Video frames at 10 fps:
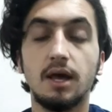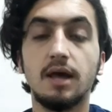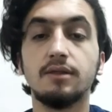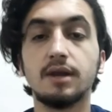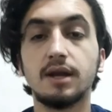
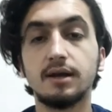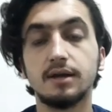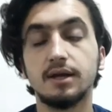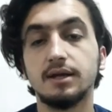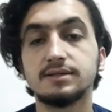And there
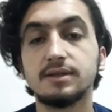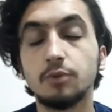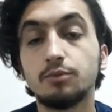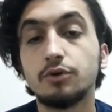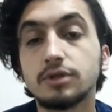are some
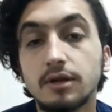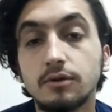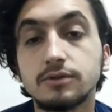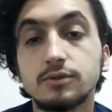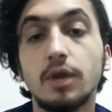important
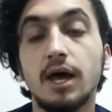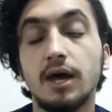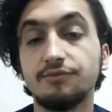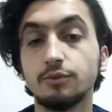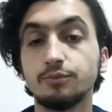notes we
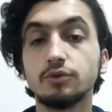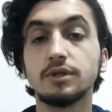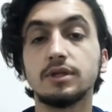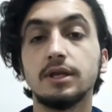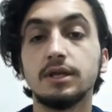have to put
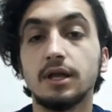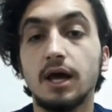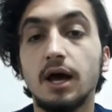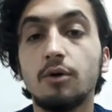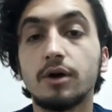it in
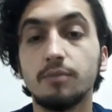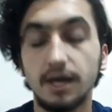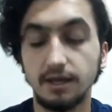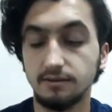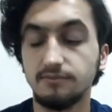our
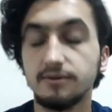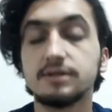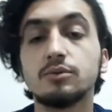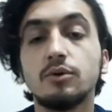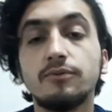mind. The
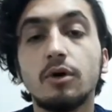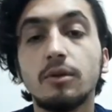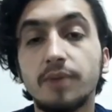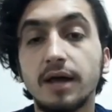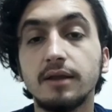first of all,
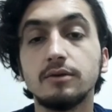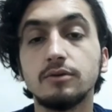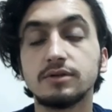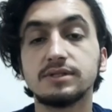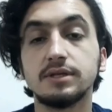
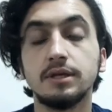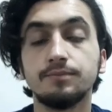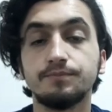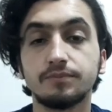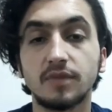pyridoxine
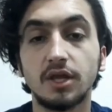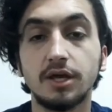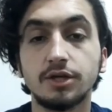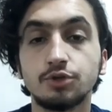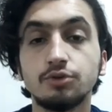
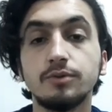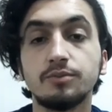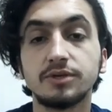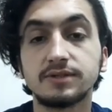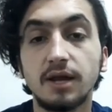should be
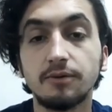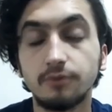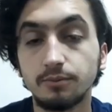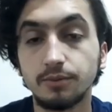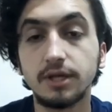prescribed
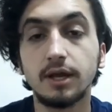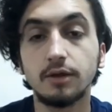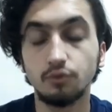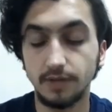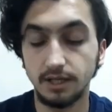for
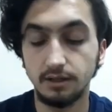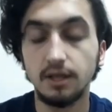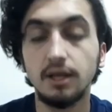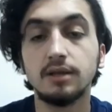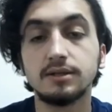pregnant women.
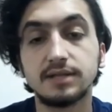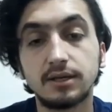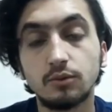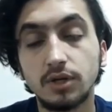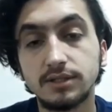
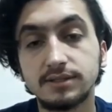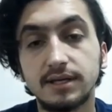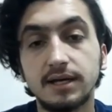Second one is